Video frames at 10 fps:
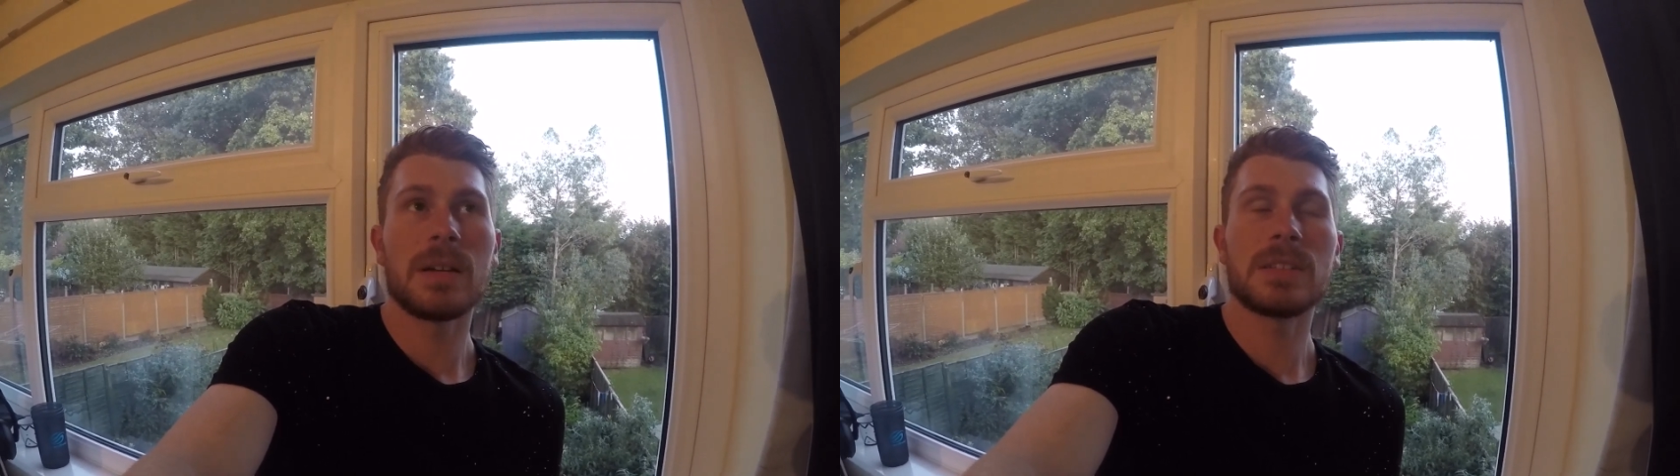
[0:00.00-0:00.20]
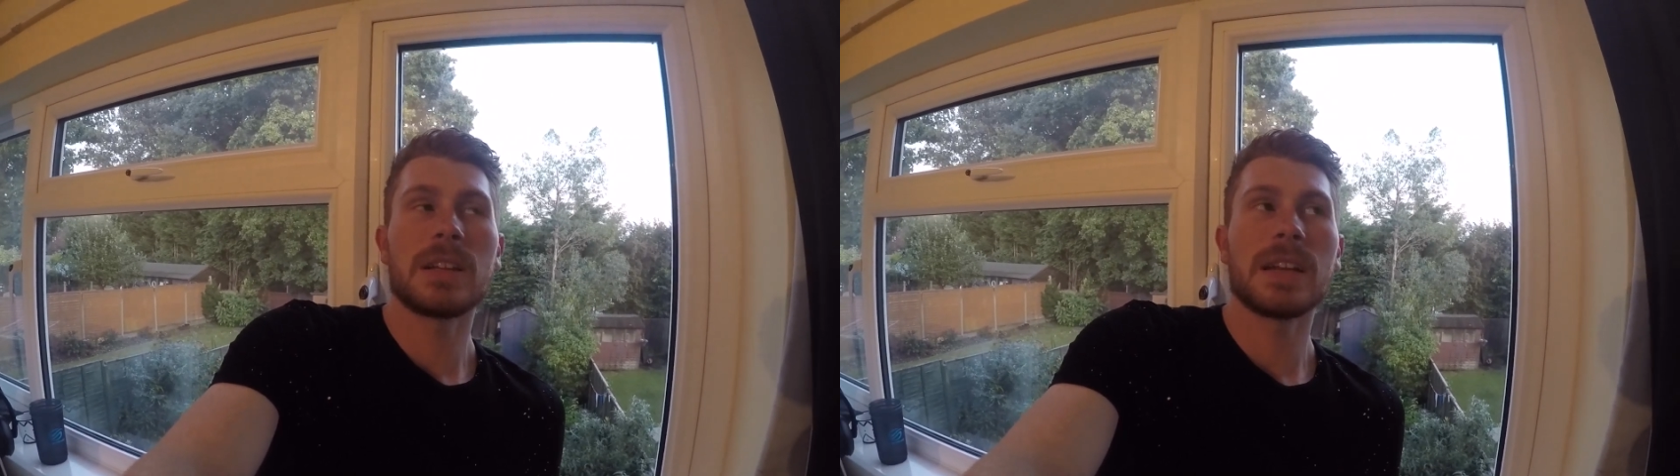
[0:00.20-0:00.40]

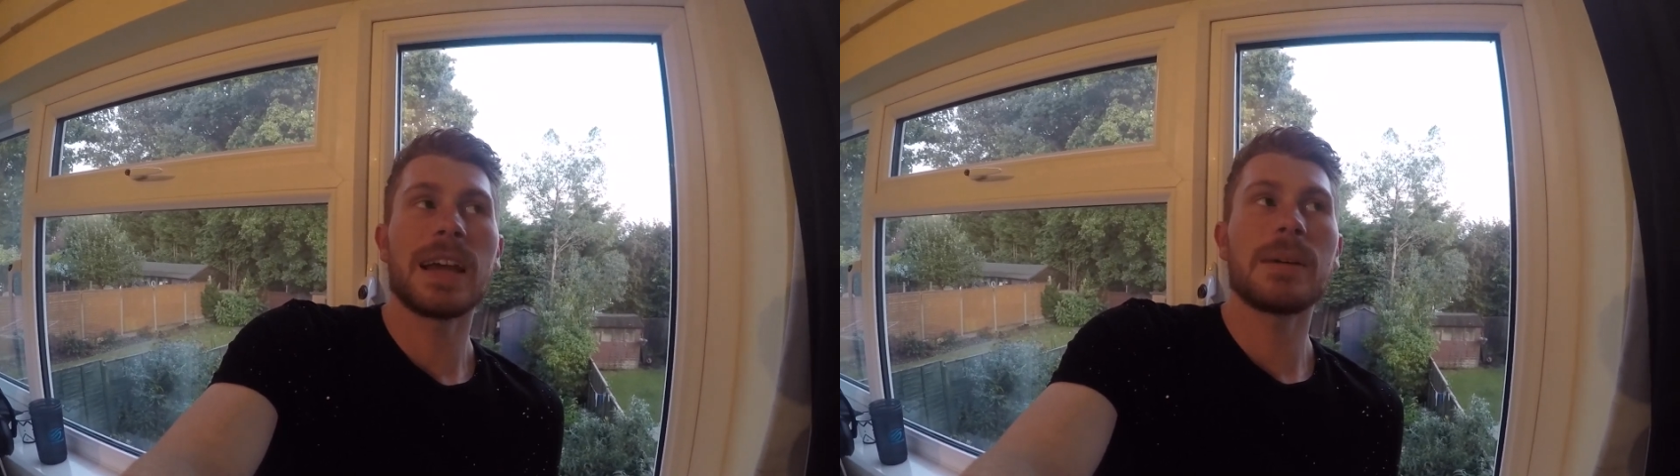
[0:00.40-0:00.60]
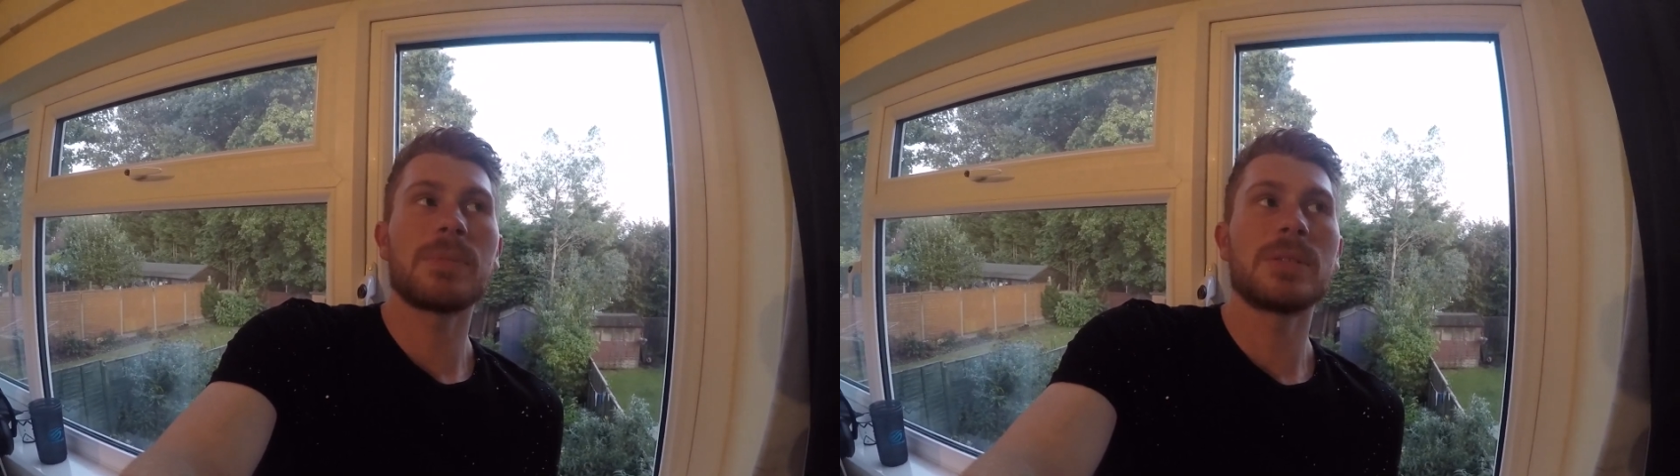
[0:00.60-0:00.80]
something
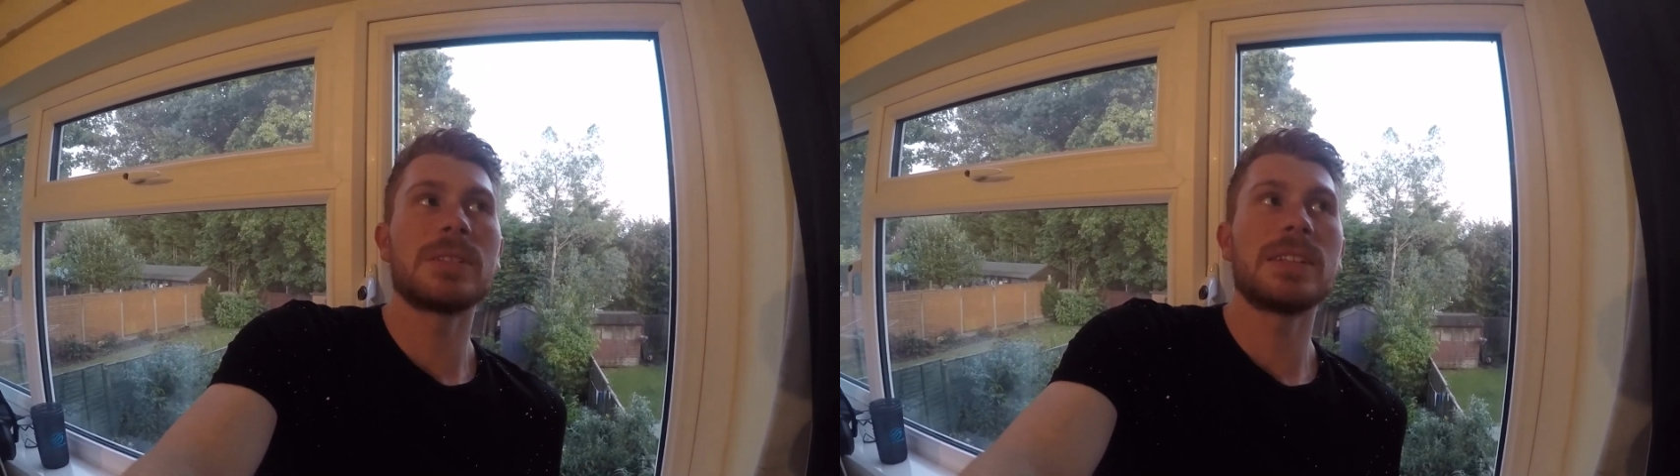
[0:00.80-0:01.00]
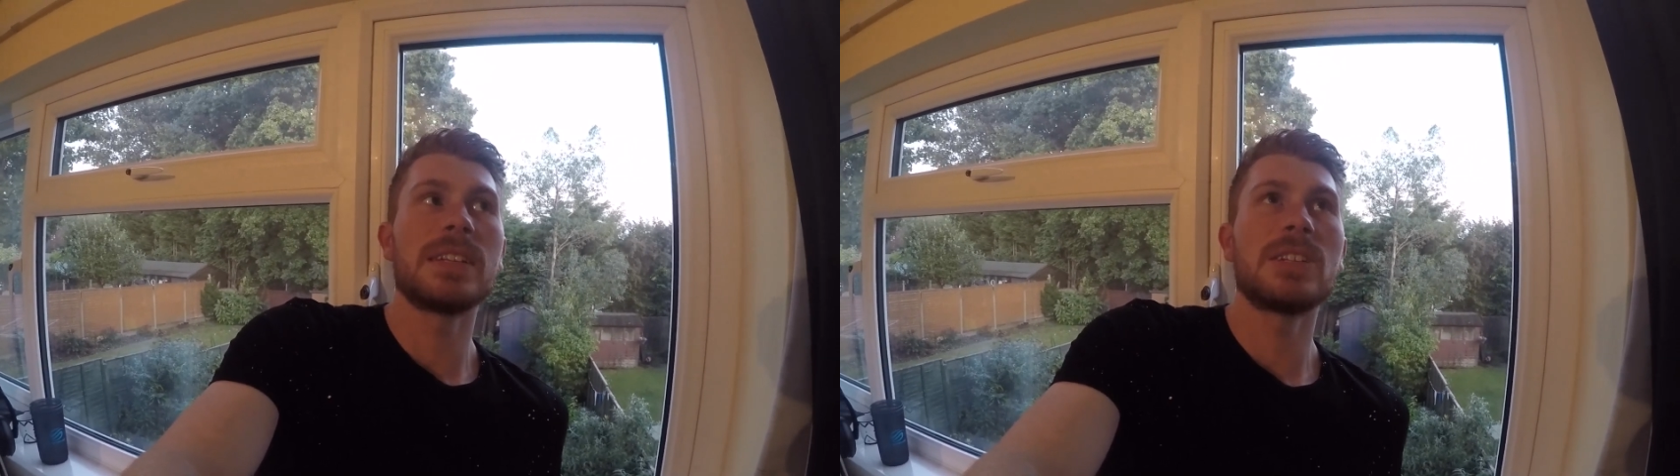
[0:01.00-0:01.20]

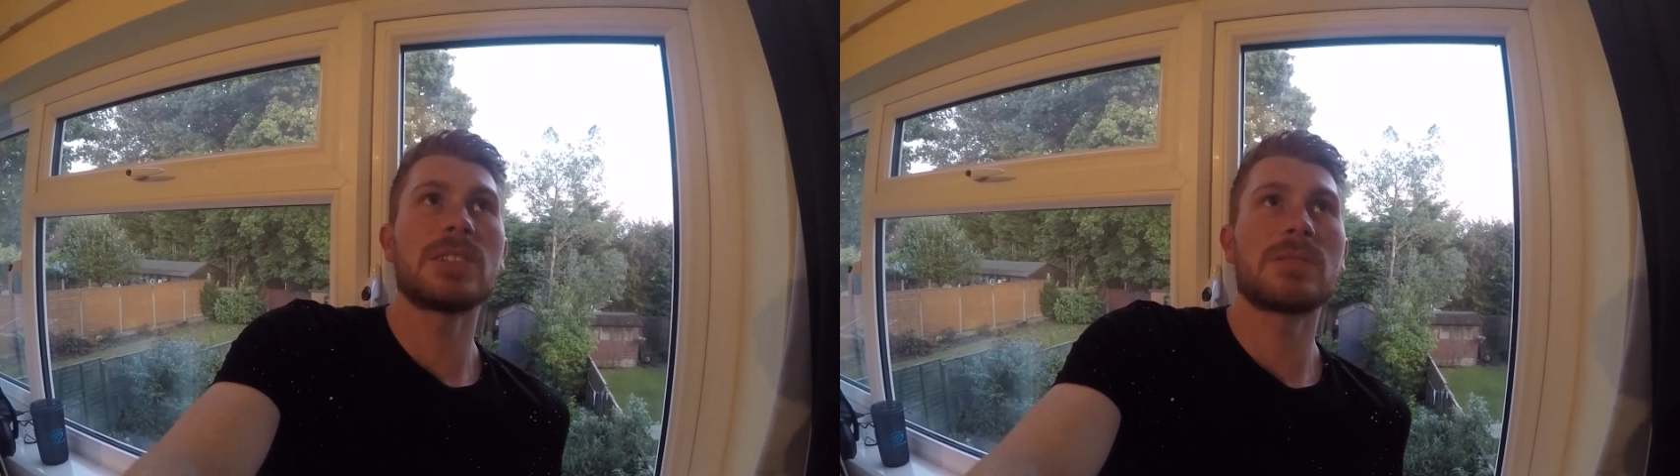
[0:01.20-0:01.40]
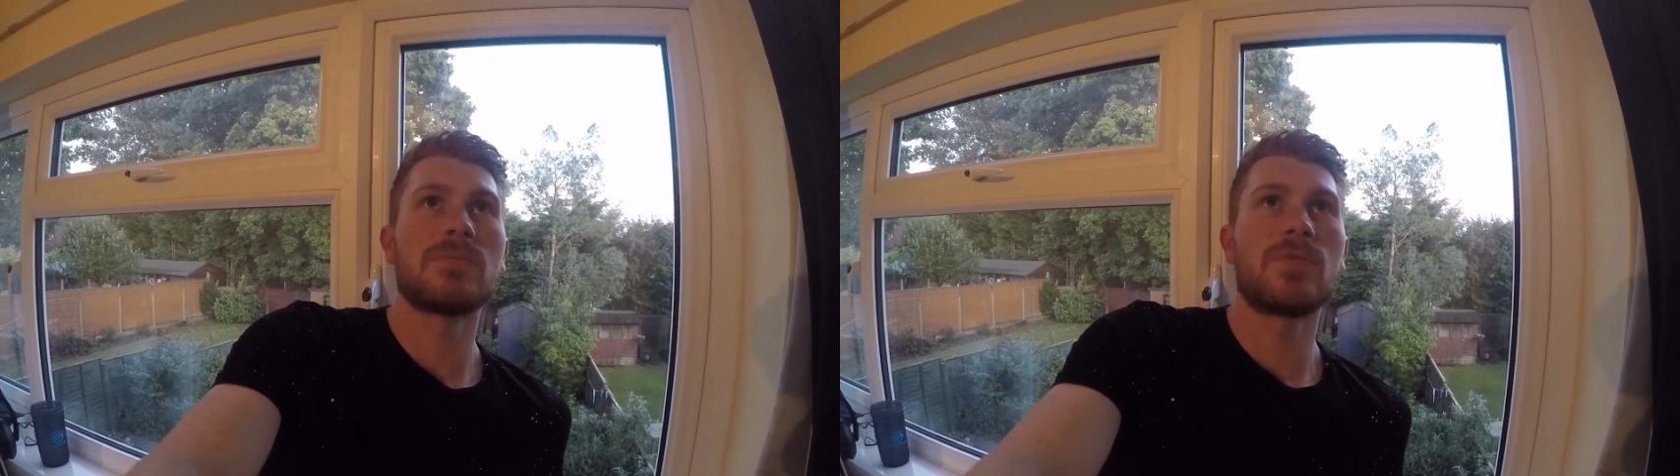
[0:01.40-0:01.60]
happened and it
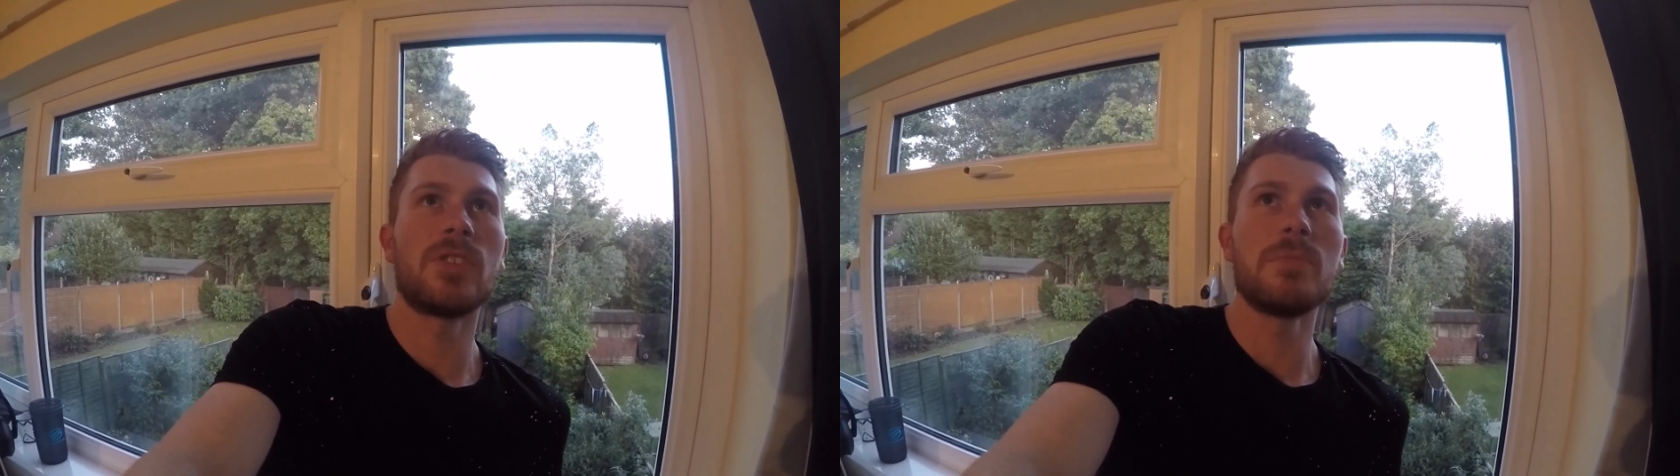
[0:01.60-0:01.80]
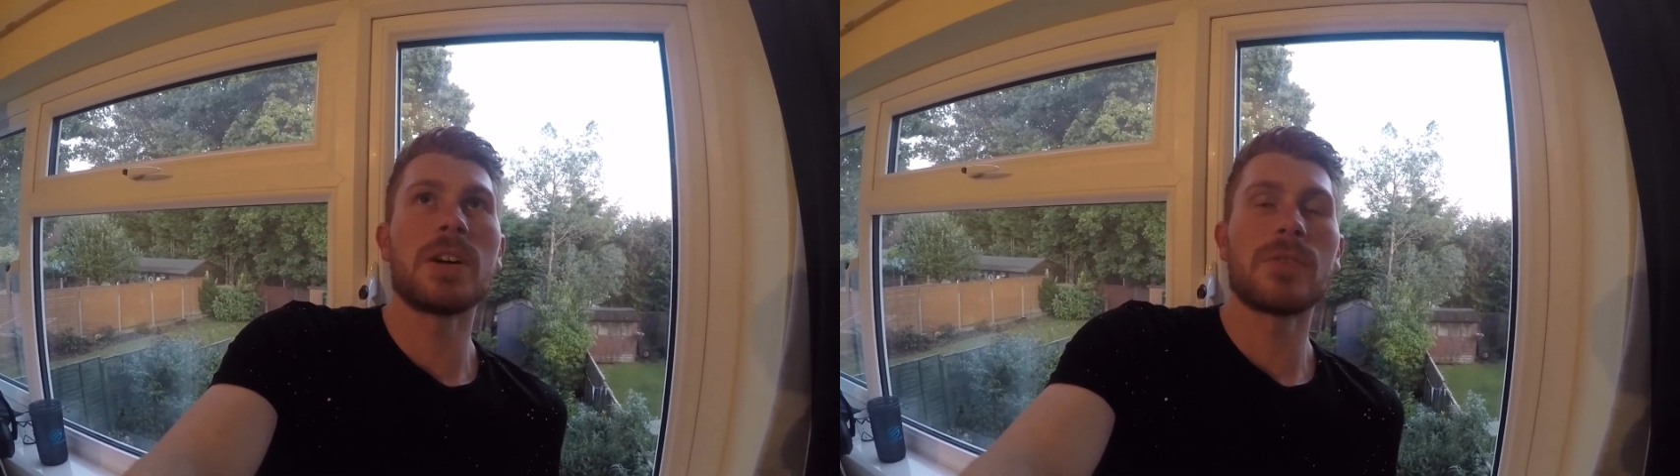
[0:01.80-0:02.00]
just
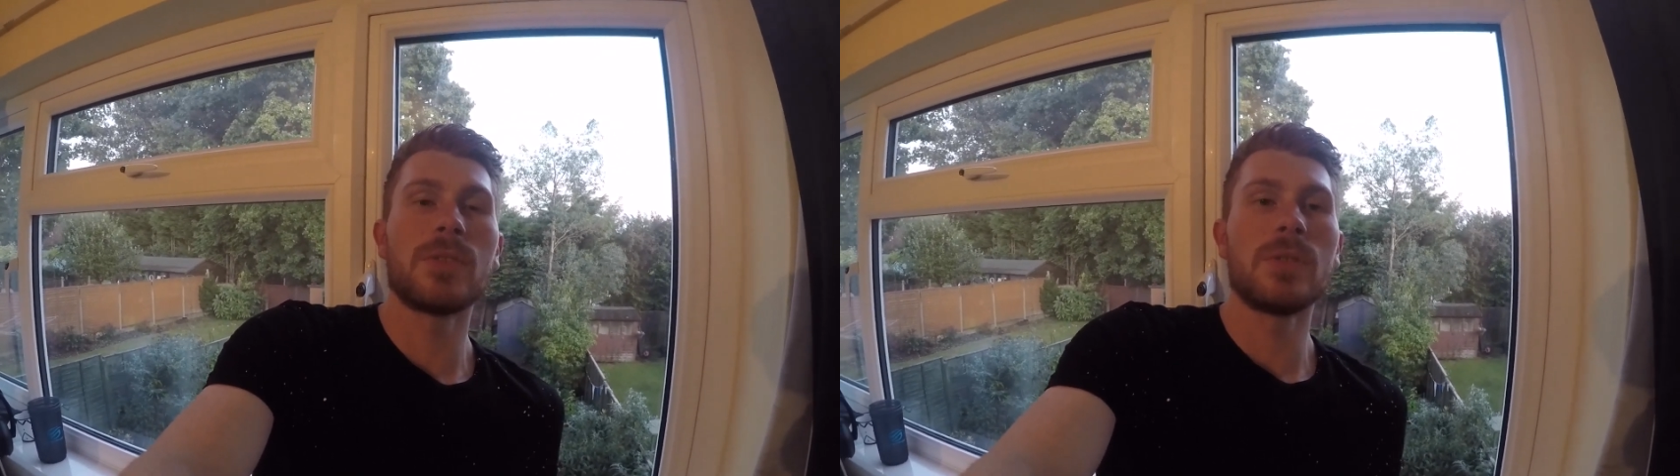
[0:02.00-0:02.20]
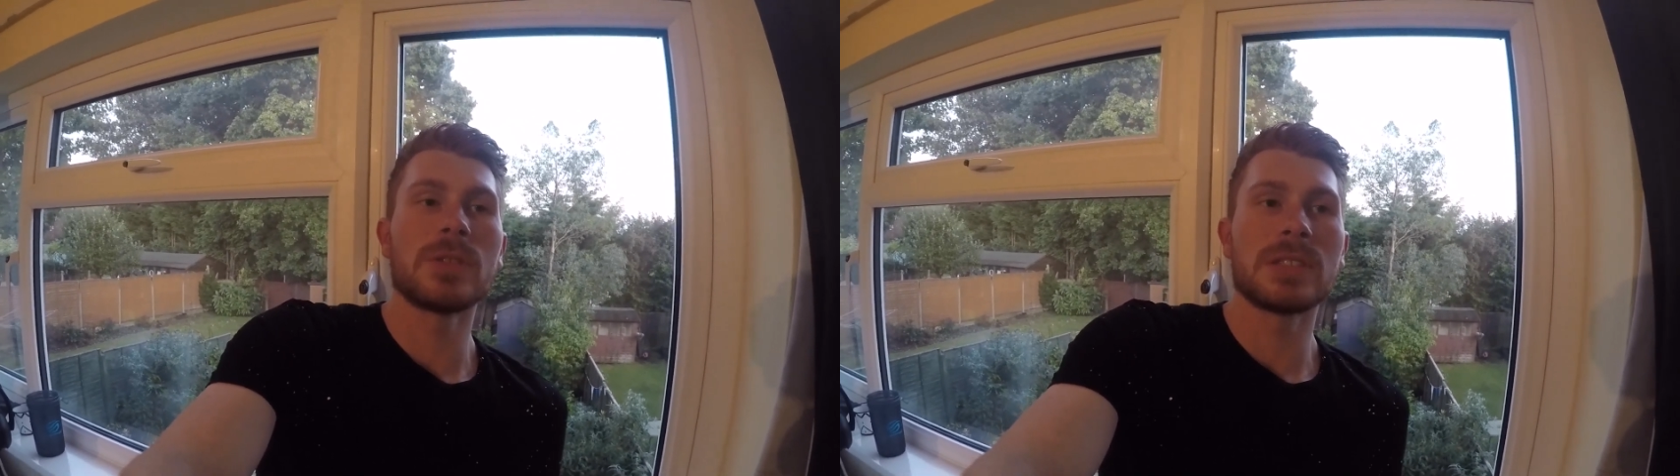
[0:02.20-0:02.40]
threw me off
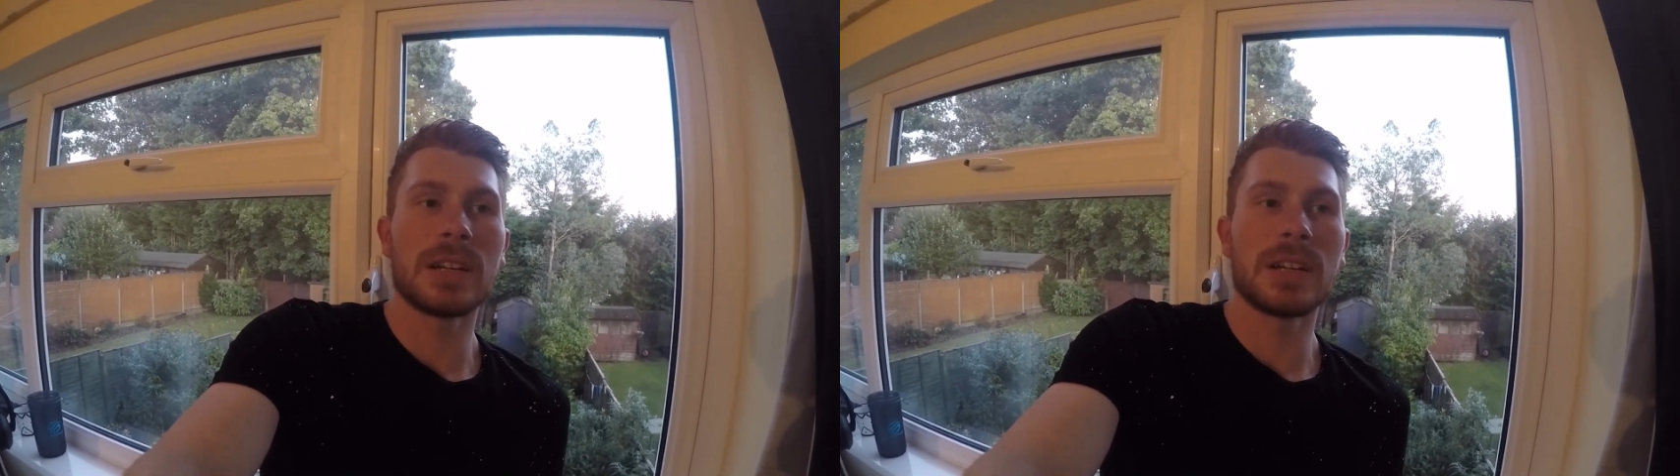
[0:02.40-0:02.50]
course,